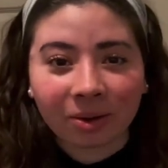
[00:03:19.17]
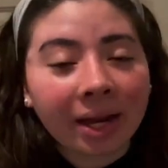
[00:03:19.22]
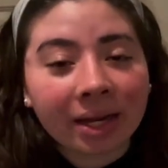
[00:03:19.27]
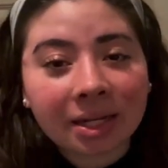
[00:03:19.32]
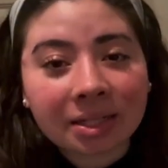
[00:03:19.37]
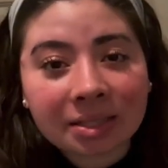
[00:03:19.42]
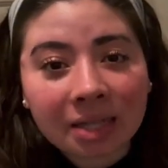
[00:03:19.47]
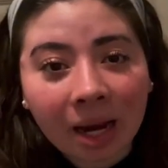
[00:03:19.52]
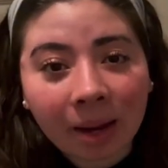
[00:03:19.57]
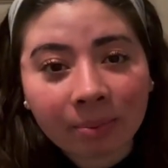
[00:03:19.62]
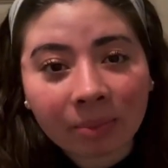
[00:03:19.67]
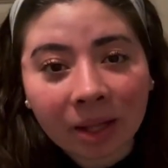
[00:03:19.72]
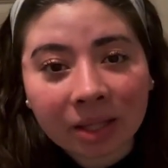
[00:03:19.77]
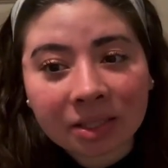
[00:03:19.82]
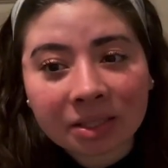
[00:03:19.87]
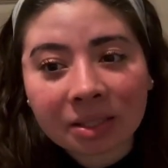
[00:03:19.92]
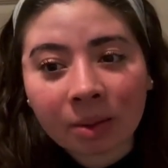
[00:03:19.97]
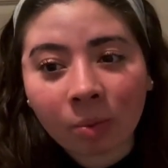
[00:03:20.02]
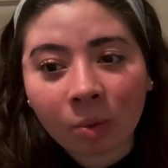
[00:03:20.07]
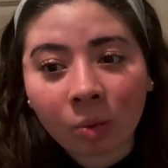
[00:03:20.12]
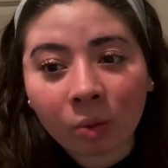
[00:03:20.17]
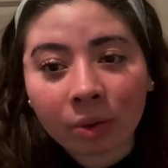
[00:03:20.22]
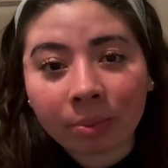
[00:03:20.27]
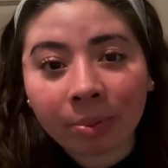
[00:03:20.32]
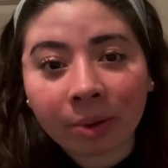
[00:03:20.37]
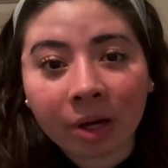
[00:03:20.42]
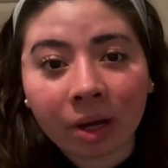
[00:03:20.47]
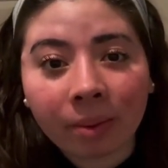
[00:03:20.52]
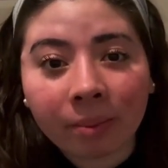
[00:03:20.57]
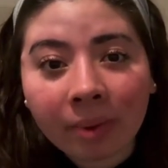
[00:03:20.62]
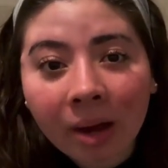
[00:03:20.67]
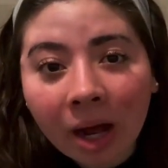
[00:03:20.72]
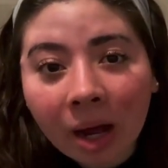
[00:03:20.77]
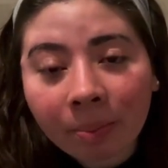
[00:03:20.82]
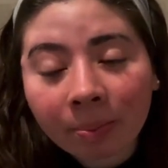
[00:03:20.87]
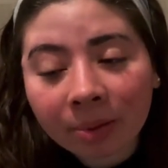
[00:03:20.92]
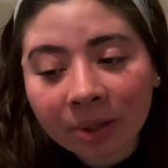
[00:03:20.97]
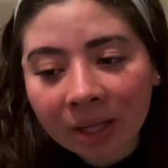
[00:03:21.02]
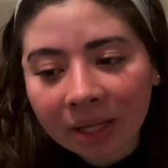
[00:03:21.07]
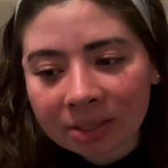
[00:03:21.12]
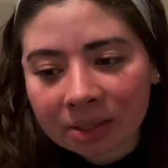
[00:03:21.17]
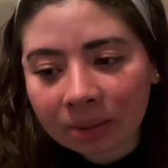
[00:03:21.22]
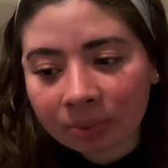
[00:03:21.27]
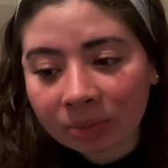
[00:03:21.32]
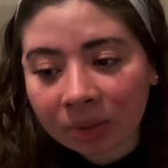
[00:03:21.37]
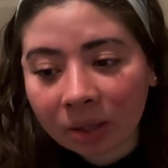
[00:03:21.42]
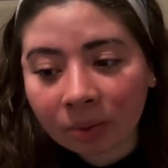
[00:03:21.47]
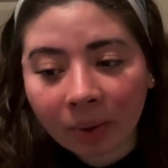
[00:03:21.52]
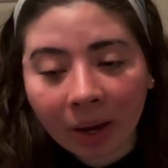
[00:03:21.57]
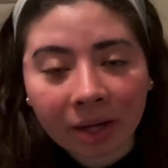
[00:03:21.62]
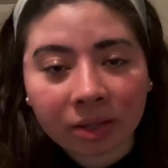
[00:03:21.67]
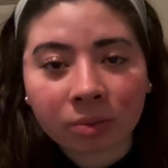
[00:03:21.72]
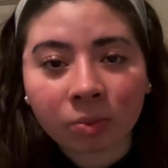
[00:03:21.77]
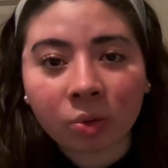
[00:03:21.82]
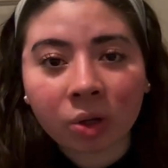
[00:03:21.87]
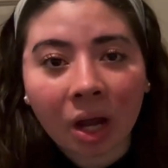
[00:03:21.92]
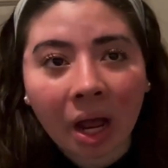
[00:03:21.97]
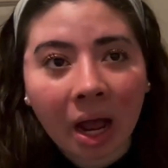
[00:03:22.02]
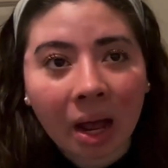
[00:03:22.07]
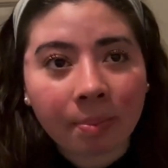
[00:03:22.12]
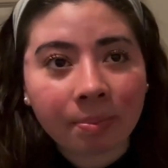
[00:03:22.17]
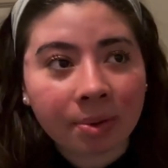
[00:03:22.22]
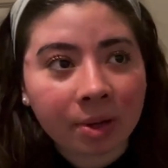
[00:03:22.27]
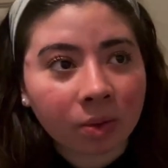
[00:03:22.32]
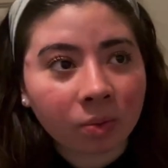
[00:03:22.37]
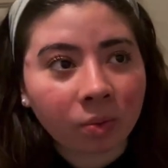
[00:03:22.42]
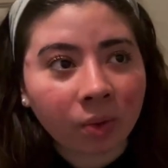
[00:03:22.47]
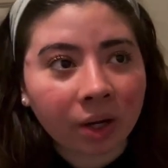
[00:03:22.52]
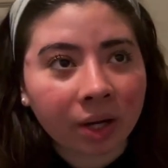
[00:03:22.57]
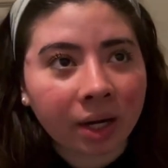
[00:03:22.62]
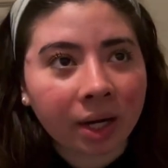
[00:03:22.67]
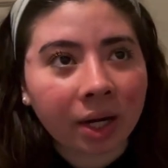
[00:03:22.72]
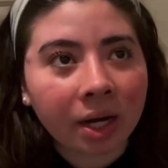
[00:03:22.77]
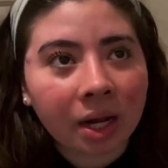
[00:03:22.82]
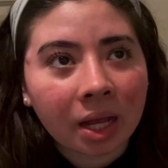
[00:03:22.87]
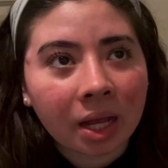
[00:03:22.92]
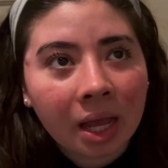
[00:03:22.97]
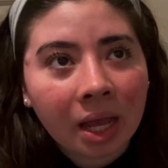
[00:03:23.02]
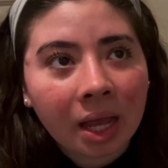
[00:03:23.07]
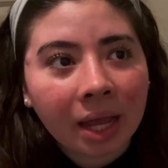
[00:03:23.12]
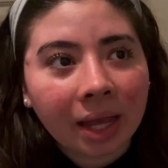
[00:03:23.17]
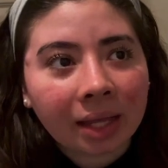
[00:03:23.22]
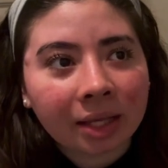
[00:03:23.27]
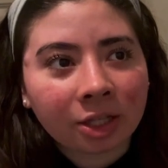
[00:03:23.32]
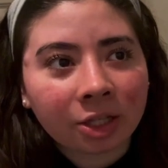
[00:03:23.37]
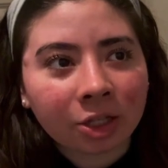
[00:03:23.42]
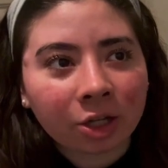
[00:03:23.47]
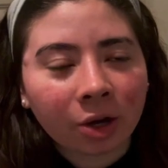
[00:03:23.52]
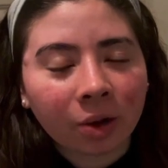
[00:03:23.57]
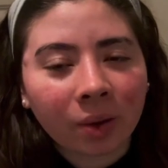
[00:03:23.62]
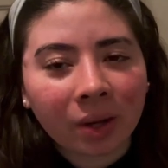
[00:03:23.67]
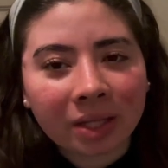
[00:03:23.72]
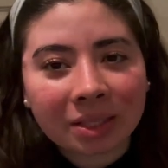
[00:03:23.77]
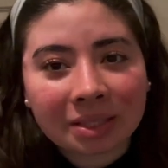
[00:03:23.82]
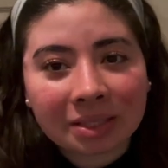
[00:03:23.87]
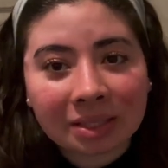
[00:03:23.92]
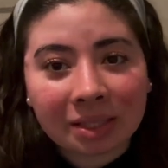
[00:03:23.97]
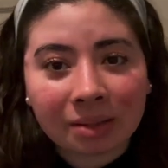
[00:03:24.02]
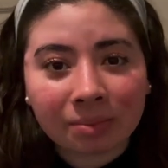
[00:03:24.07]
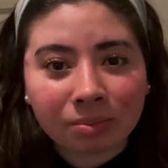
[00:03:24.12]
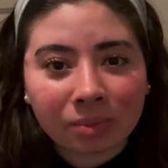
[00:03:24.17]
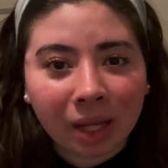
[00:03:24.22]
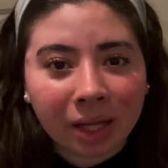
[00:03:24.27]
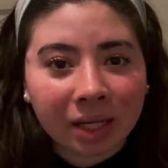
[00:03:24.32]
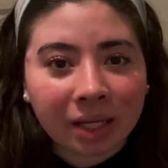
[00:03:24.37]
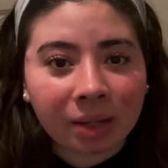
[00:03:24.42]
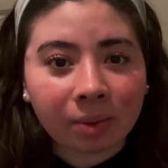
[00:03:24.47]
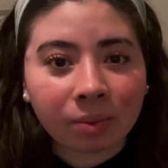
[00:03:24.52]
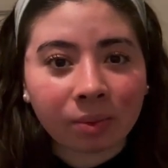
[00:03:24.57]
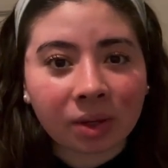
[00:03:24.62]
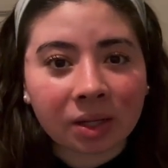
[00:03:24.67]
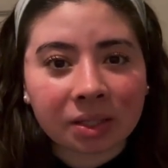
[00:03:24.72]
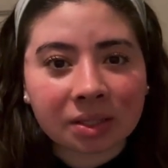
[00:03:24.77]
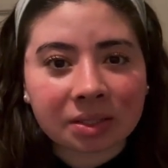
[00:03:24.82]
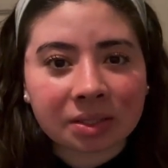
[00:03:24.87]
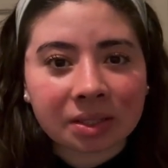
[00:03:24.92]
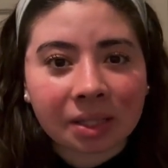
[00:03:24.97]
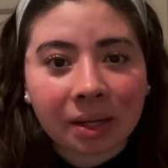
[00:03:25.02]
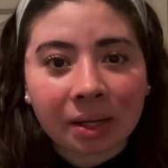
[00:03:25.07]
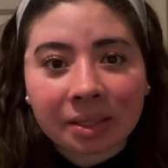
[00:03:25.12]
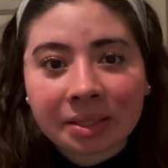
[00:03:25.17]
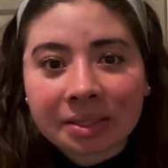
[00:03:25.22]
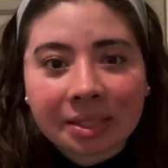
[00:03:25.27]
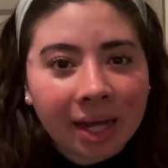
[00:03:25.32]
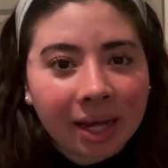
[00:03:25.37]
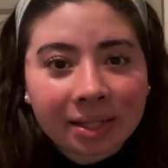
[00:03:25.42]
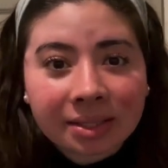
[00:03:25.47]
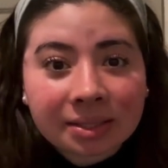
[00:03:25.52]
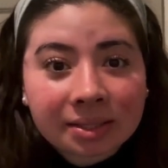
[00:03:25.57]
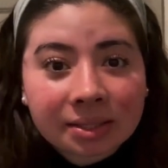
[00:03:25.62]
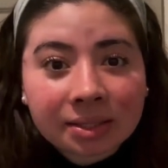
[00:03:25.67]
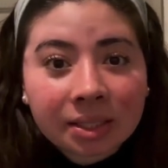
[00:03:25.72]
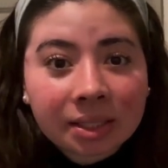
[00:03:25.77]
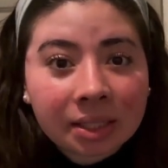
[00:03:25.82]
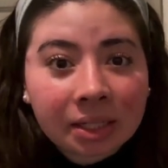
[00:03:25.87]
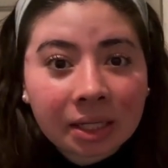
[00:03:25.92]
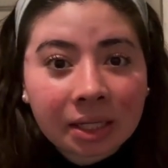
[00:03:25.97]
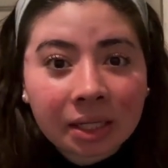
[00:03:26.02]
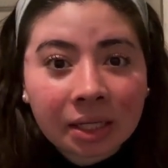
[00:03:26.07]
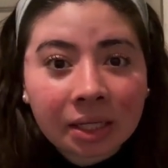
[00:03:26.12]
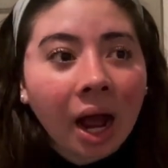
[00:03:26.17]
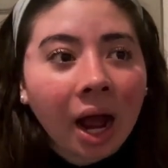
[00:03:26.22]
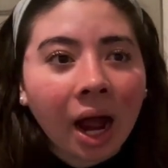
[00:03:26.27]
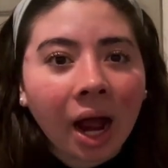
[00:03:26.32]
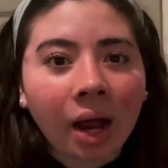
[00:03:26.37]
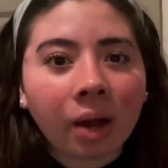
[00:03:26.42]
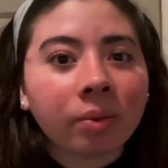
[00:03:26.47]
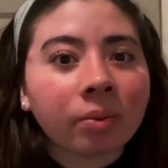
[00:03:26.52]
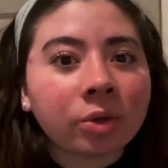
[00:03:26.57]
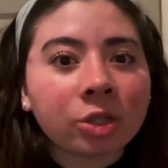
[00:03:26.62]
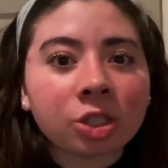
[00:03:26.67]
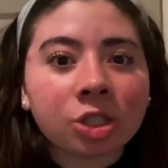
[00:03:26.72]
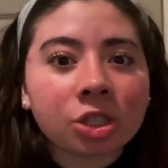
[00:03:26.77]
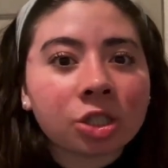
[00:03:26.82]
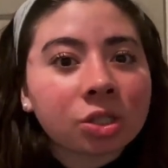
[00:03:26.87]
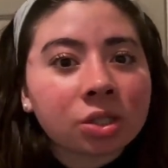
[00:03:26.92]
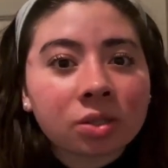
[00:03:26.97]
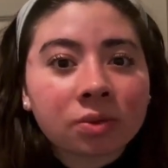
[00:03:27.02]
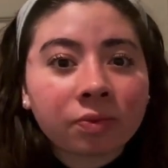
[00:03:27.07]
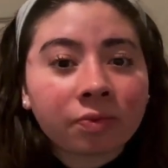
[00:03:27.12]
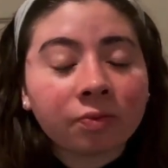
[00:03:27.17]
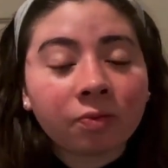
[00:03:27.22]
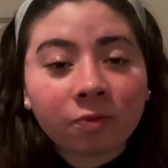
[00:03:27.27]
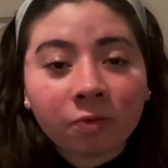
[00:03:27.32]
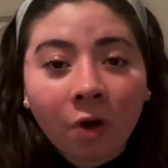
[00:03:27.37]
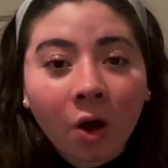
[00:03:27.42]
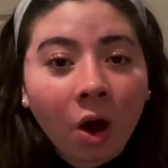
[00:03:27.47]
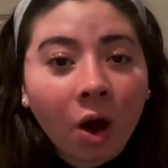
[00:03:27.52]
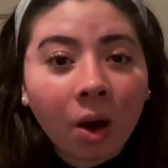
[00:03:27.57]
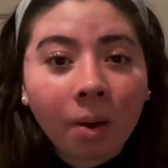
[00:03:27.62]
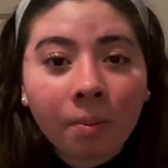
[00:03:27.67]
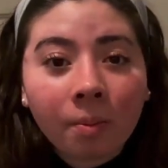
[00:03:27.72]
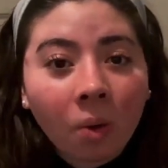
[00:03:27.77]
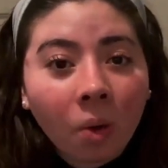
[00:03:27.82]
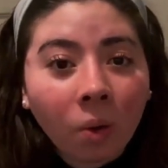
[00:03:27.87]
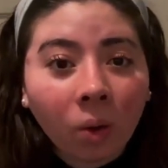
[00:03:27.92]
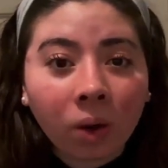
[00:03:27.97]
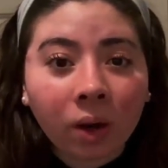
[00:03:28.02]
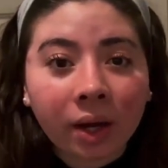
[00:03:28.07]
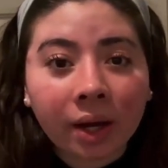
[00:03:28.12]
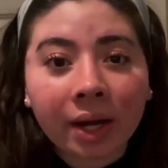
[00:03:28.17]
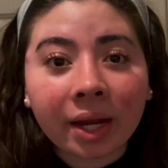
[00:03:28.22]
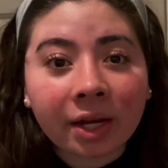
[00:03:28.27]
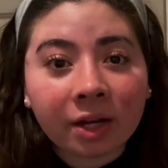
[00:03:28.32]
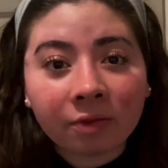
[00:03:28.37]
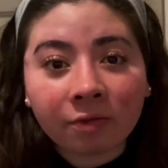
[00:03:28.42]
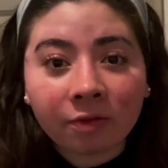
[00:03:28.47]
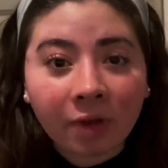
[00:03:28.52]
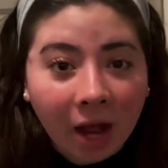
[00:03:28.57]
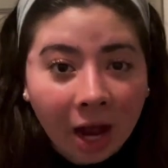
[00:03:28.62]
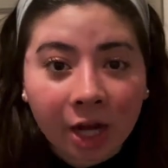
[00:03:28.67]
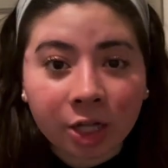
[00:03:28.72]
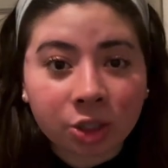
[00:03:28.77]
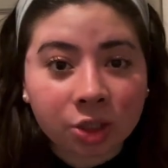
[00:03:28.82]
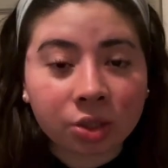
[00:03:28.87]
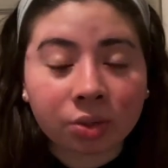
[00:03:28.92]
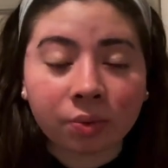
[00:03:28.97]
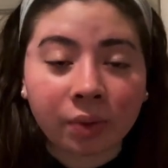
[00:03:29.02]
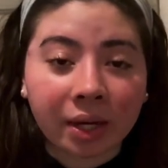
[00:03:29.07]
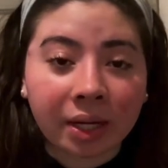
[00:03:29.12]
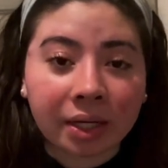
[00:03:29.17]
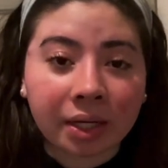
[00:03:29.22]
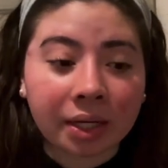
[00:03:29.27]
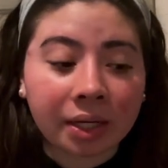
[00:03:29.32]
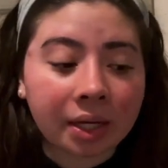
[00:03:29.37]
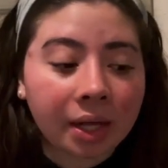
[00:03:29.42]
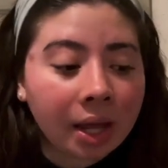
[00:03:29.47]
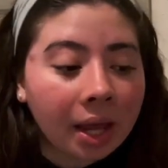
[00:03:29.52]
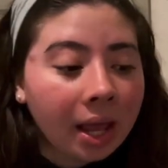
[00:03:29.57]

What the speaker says: Anytime like someone would bring him up or like something random would happen where, you know, it seemed like it was destiny, I would just fall more infatuated.